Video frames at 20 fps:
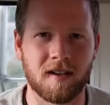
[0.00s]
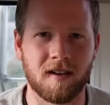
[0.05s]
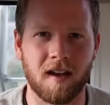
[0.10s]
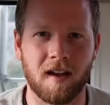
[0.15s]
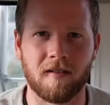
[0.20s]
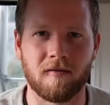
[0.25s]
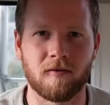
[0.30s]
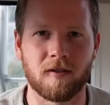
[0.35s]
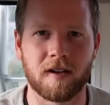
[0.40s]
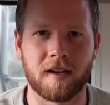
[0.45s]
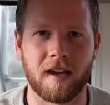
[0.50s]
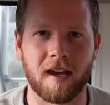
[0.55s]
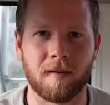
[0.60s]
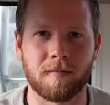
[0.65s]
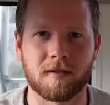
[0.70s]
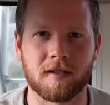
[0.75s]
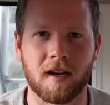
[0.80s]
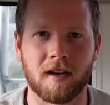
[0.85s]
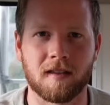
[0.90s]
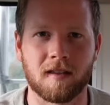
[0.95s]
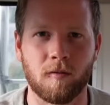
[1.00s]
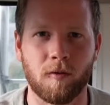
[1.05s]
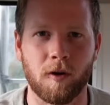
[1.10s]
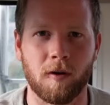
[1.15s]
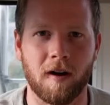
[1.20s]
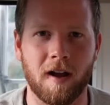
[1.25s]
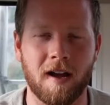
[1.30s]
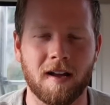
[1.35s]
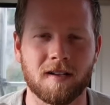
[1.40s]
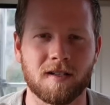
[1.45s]
at every campsite that we
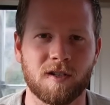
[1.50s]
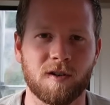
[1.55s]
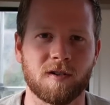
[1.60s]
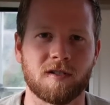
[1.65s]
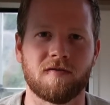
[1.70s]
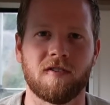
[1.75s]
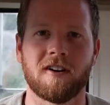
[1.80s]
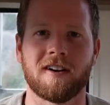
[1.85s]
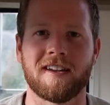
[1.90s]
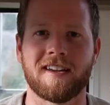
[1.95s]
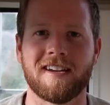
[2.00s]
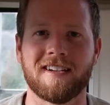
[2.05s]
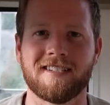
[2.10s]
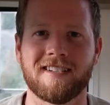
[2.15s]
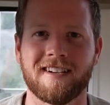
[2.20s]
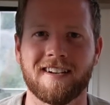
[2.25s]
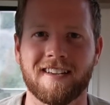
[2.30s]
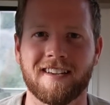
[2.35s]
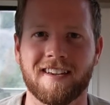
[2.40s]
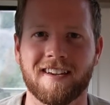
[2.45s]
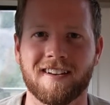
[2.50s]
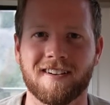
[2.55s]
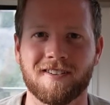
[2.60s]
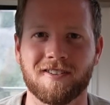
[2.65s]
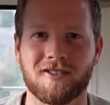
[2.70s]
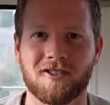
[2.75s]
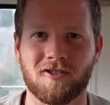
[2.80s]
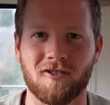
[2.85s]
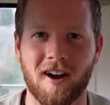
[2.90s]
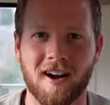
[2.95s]
were at, so it's very easy to get
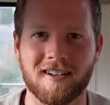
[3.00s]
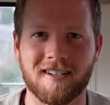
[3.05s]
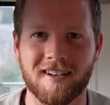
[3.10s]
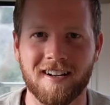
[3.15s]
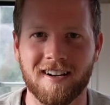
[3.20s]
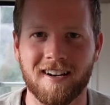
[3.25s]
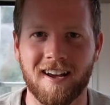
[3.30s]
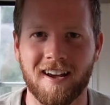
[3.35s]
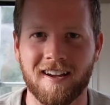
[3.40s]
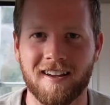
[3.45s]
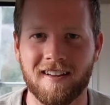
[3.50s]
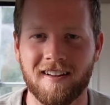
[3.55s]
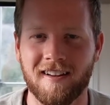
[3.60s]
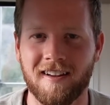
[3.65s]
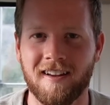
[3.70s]
distracted at night.